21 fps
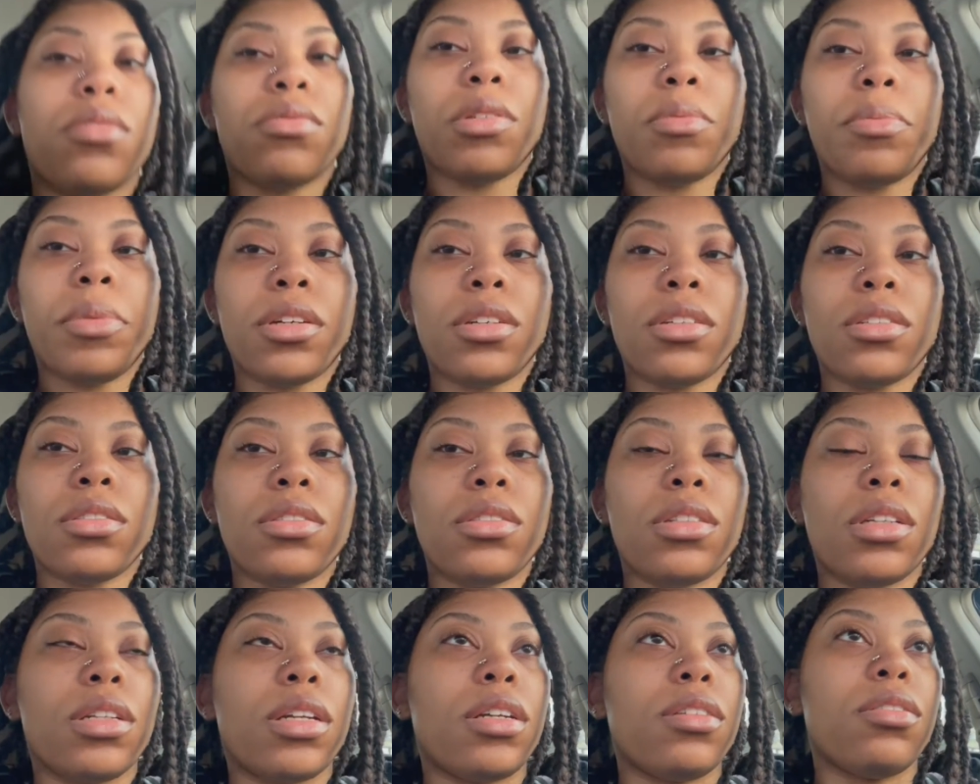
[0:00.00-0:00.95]
re-pierced,
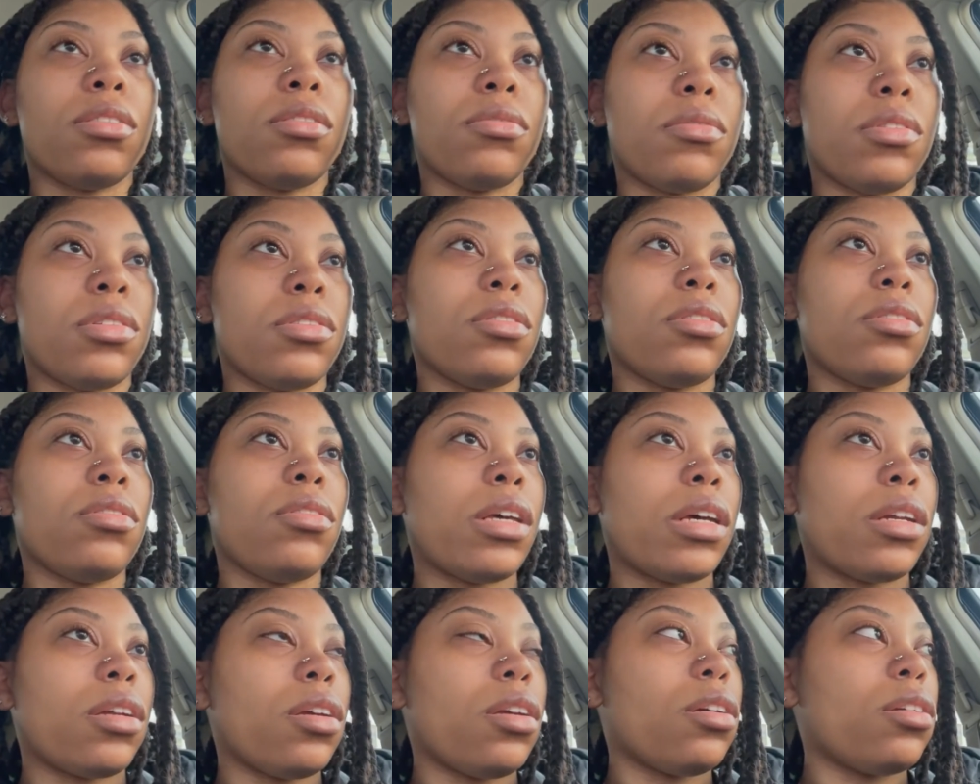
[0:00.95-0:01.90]
and I don't want to do
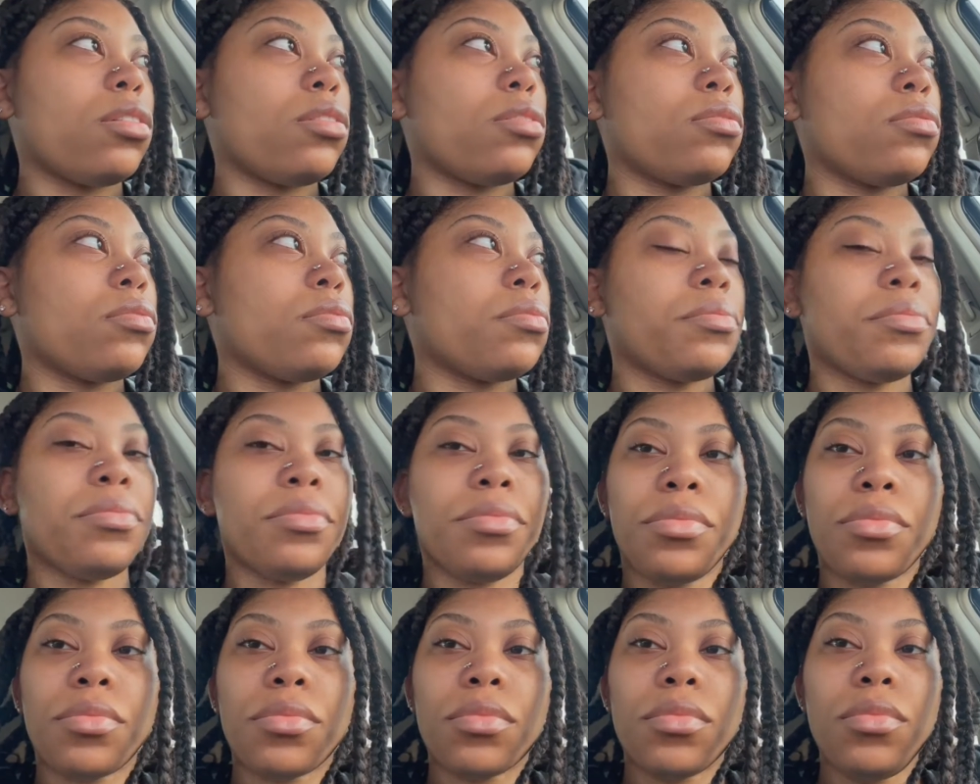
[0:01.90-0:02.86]
that again.
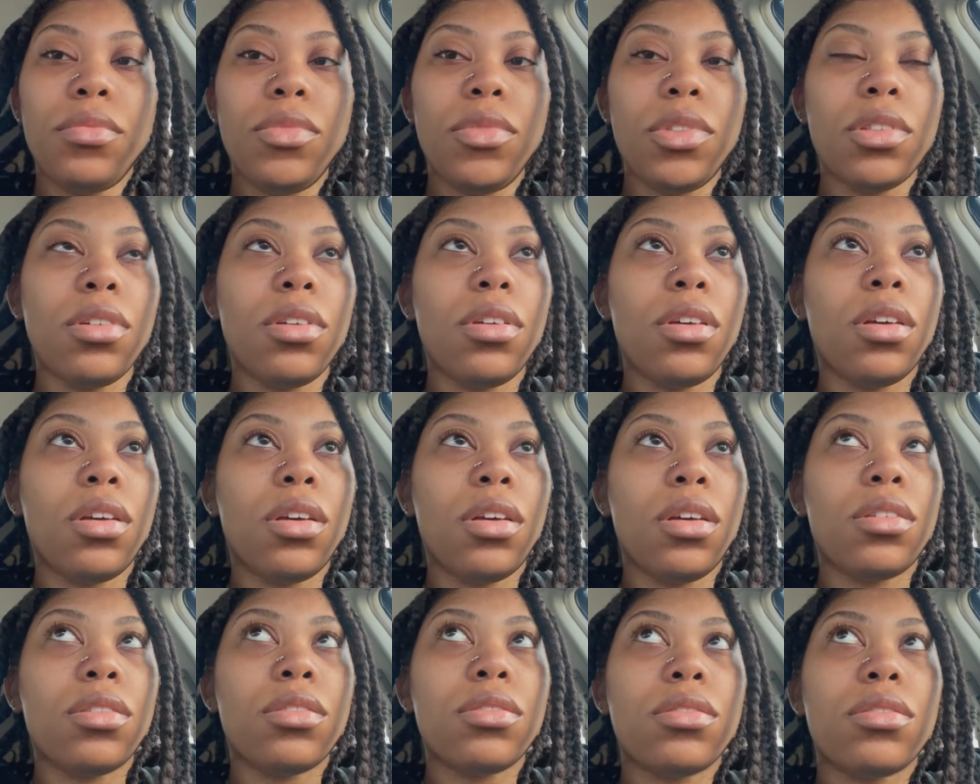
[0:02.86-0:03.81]

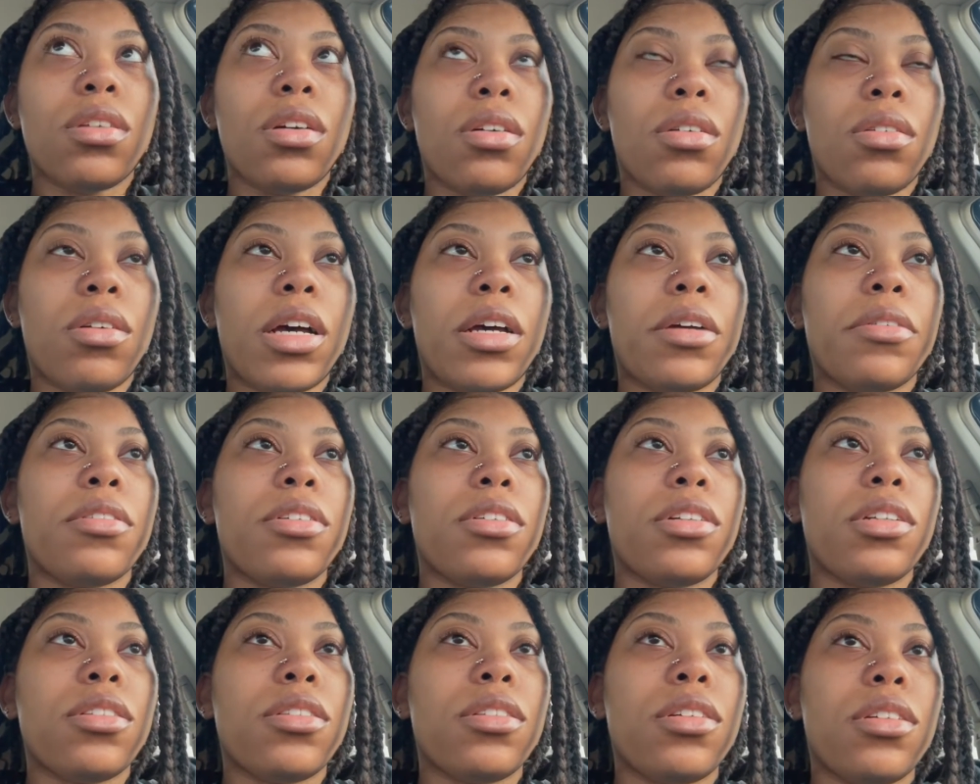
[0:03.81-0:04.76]
So I
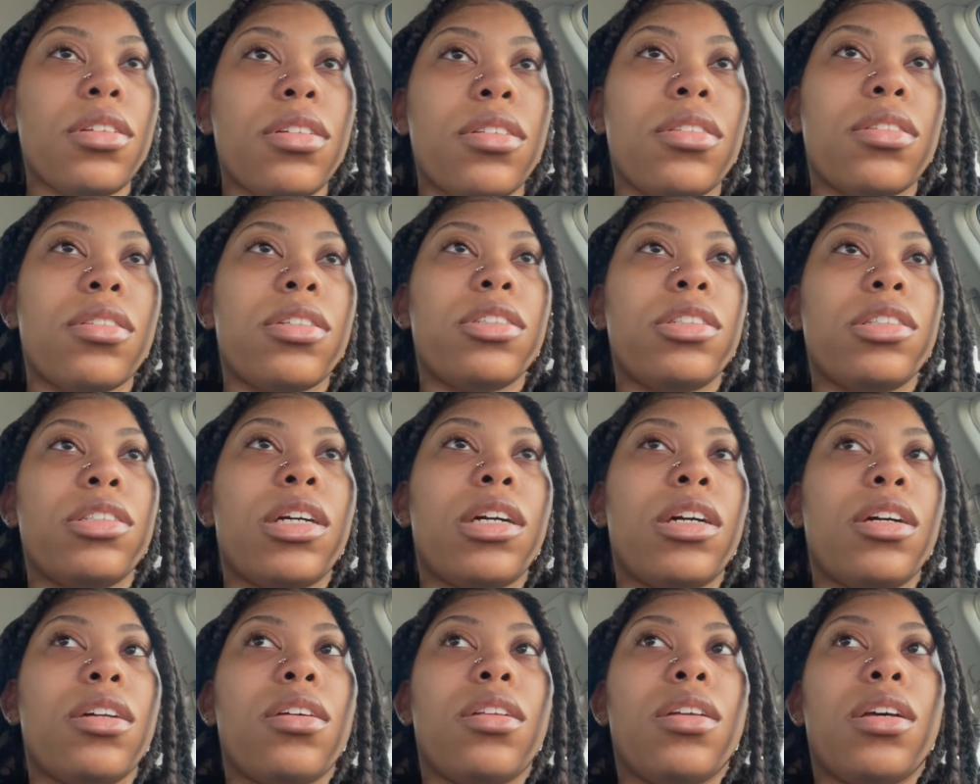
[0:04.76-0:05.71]
really just need to learn
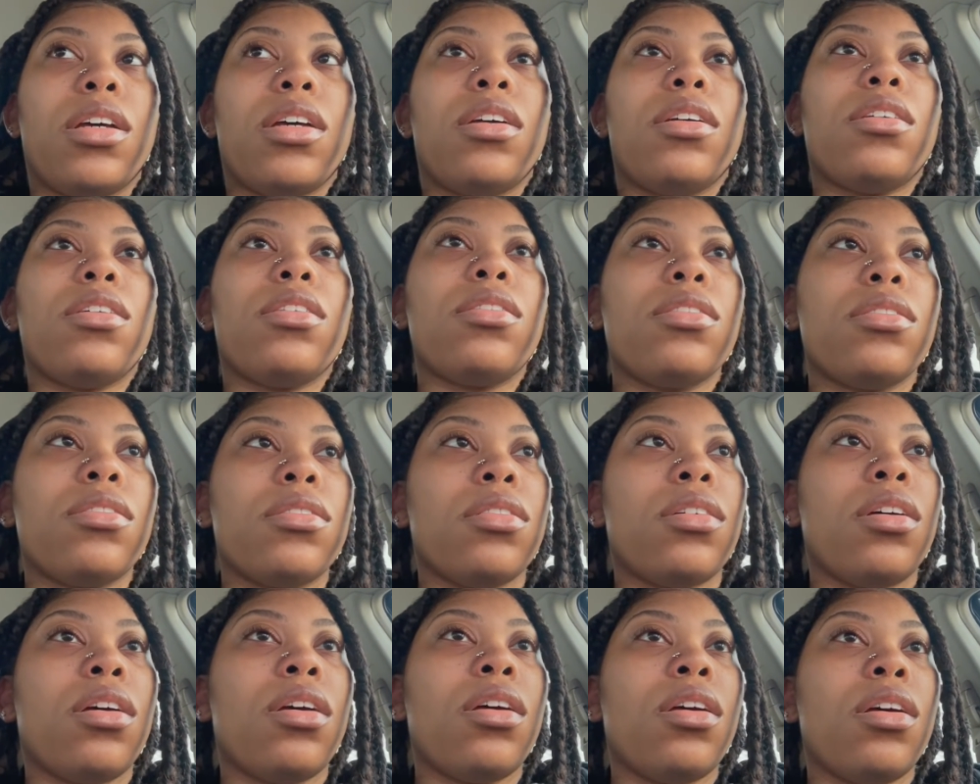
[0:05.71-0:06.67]
how to like
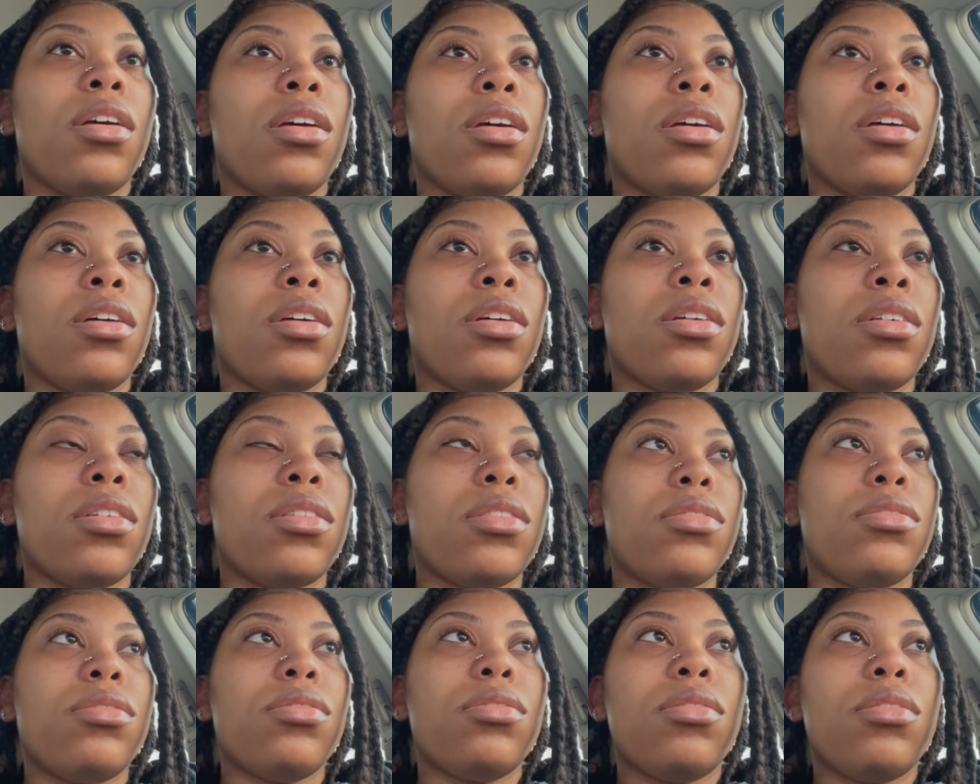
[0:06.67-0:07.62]

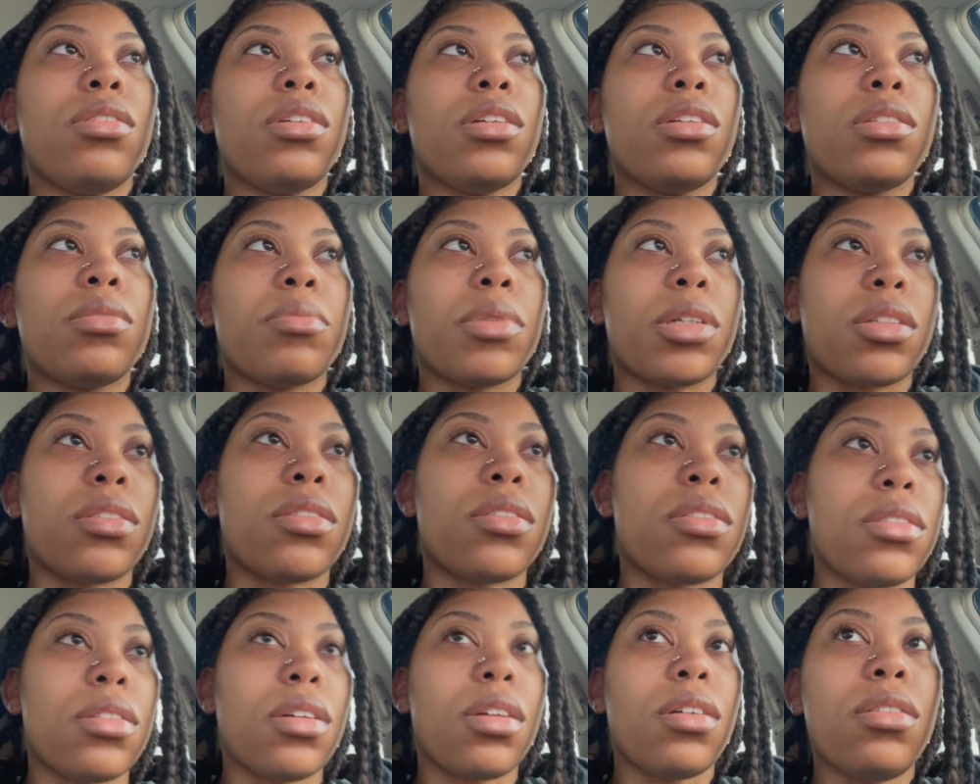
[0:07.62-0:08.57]
do these
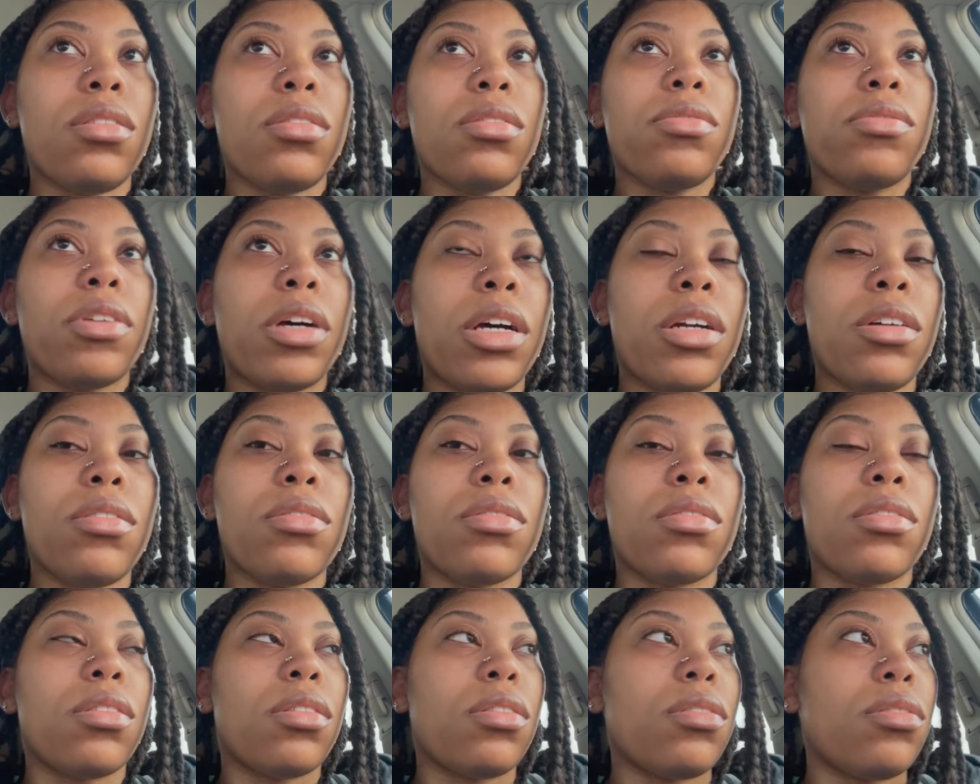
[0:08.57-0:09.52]
myself. I
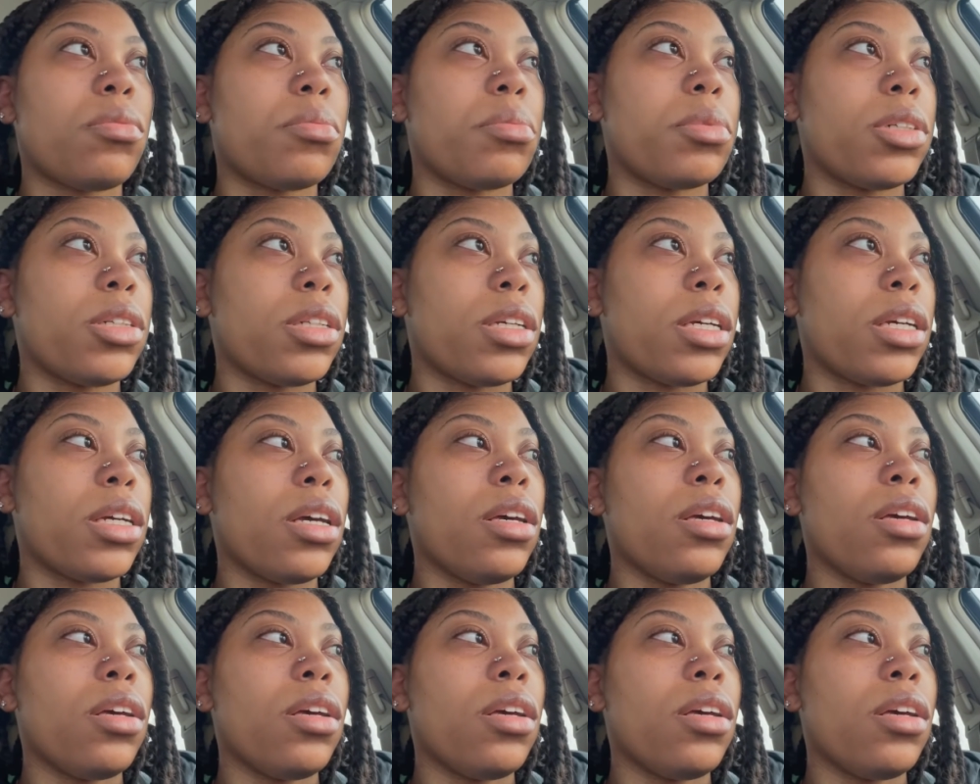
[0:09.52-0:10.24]
don't know, but like